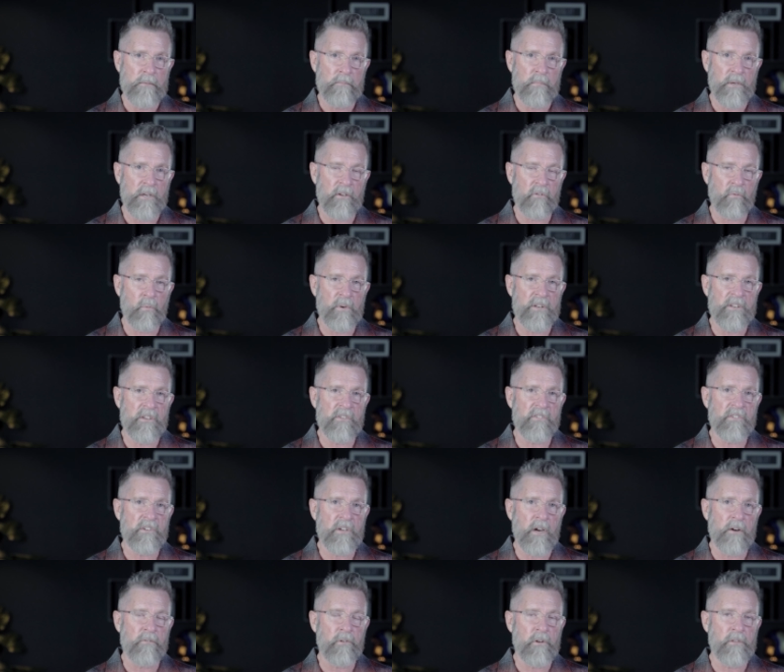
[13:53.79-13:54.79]
because we
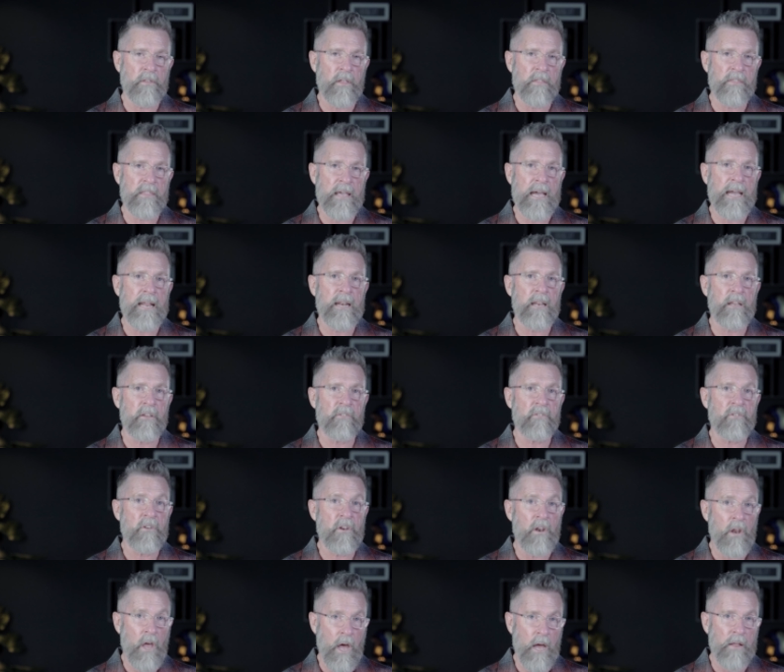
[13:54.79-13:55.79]
discovered that that is
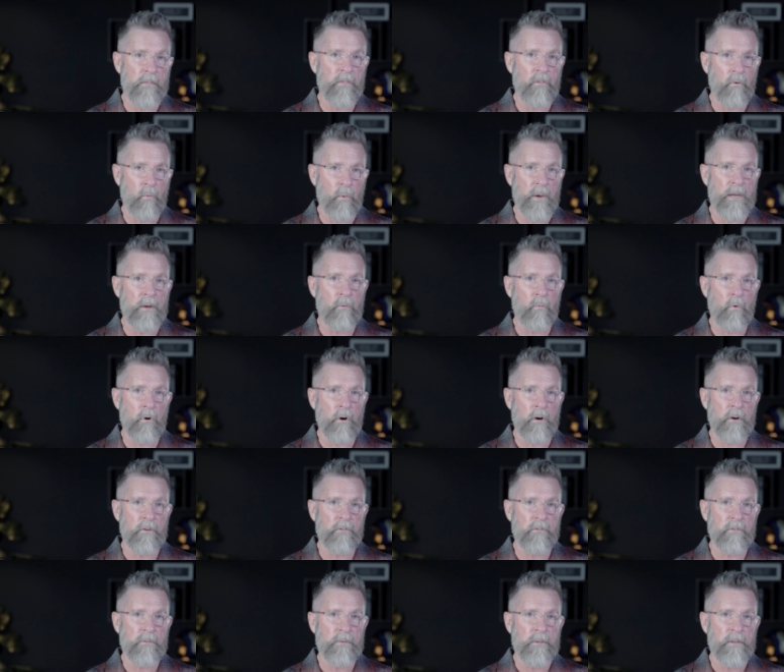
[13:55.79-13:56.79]
not the way it
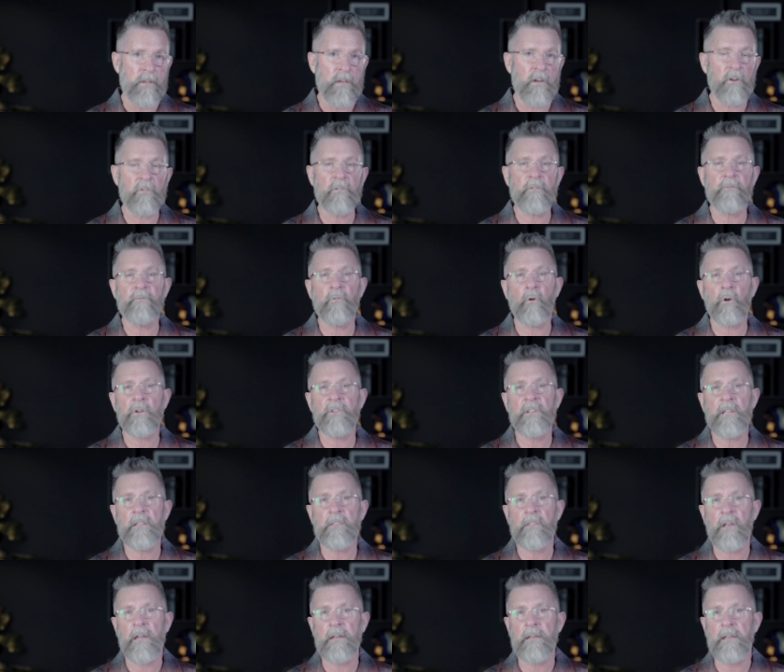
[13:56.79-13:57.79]
works. Here's the
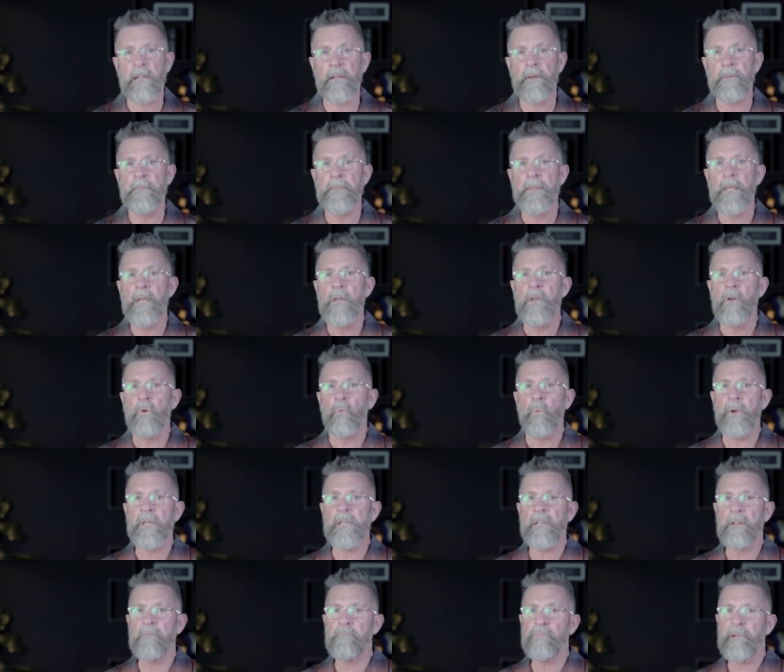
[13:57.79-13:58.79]
14th idea
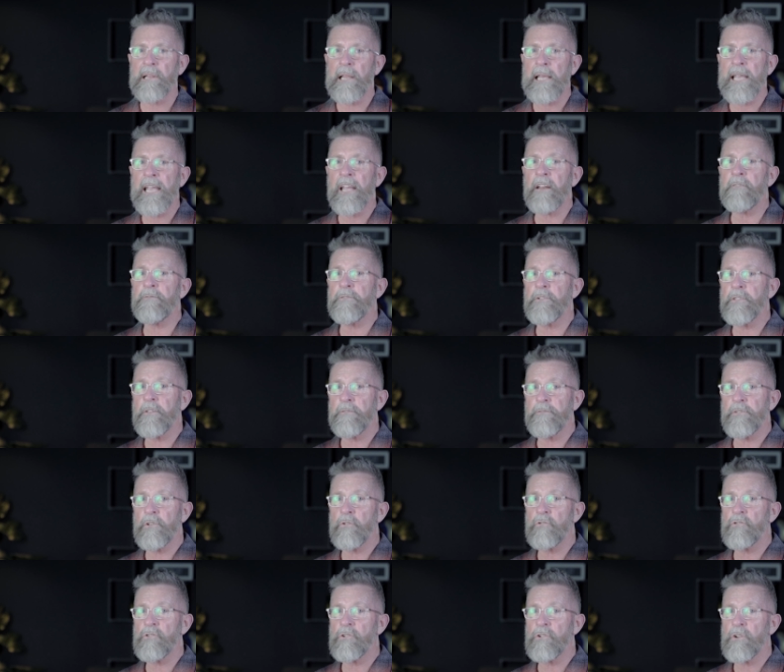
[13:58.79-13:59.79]
we can plan for the
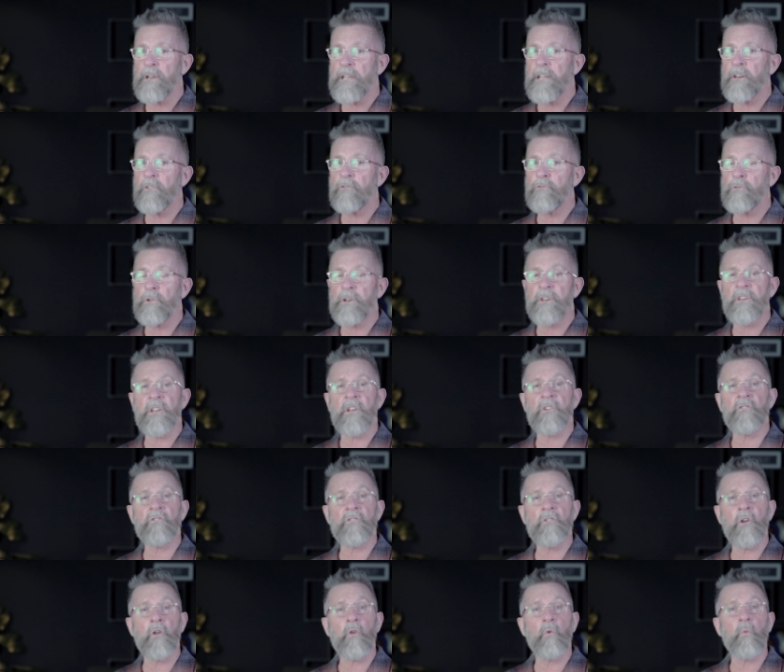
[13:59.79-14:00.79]
future in
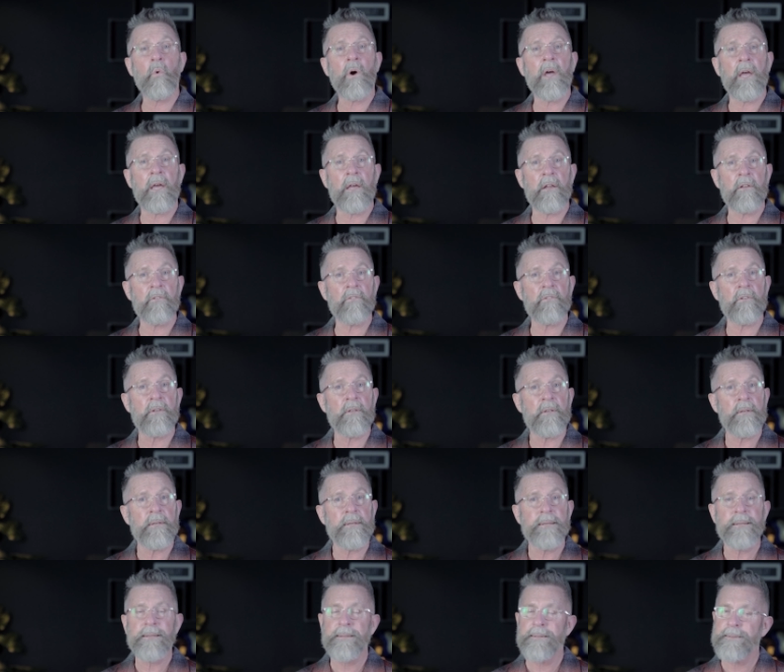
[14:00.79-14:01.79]
traditional ways.
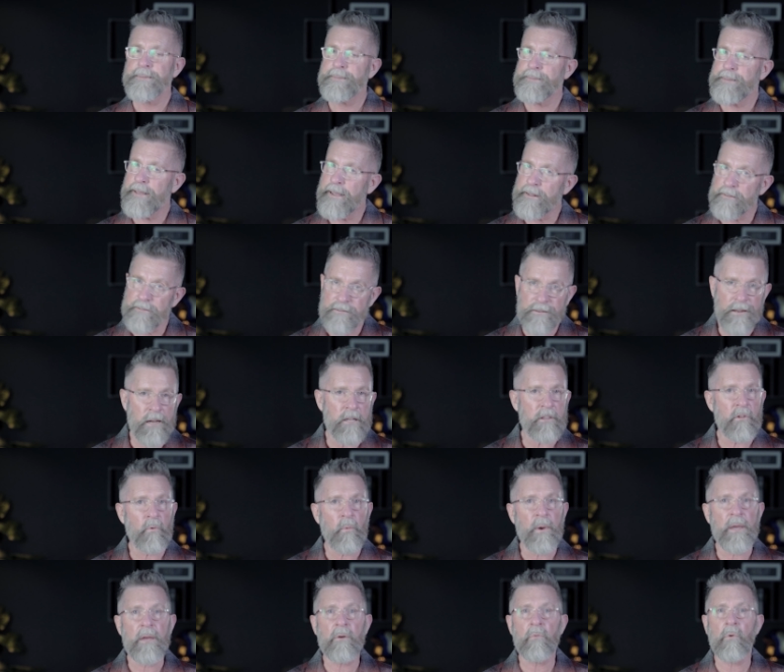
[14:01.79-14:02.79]
that's not
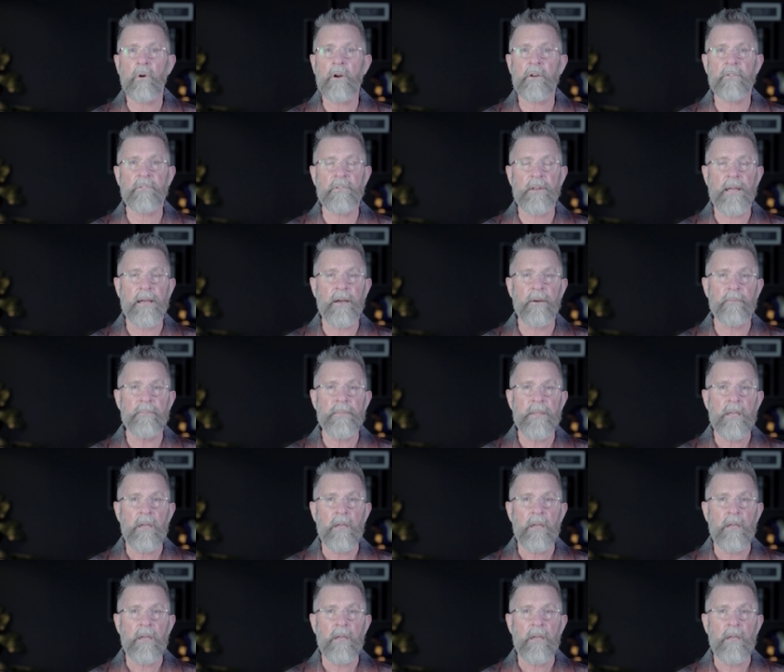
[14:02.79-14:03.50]
the way it works now.